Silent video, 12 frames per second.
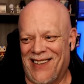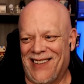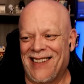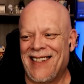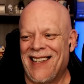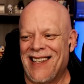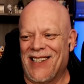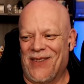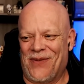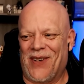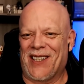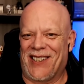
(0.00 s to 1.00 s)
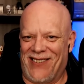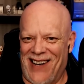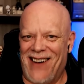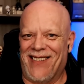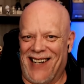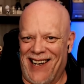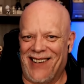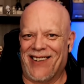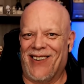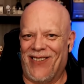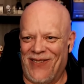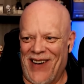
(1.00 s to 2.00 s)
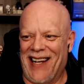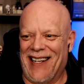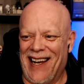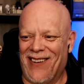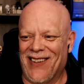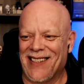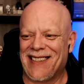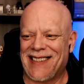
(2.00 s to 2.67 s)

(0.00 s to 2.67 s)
Where you fucked going? Around. Now you're gonna find out.